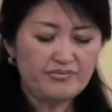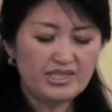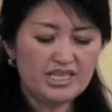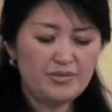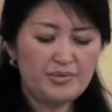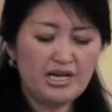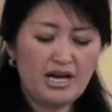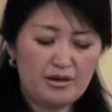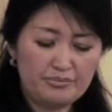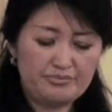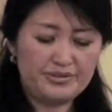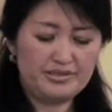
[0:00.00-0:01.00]
keeping
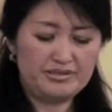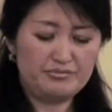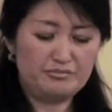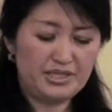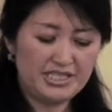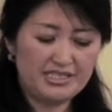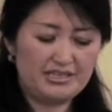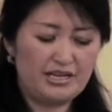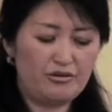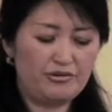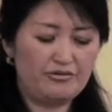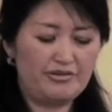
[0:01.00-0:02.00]
up, meeting
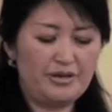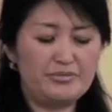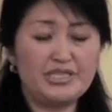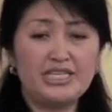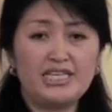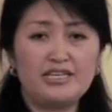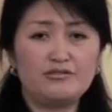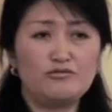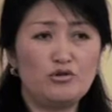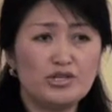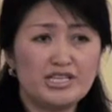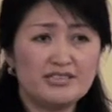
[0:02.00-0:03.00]
our family and
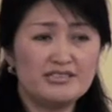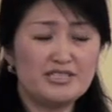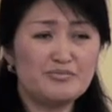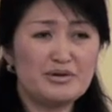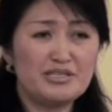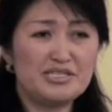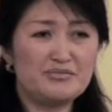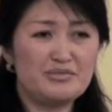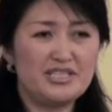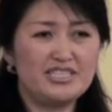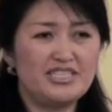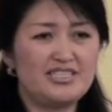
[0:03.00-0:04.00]
work
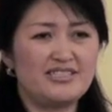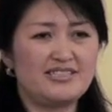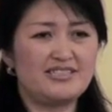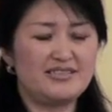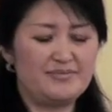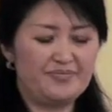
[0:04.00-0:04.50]
responsibilities.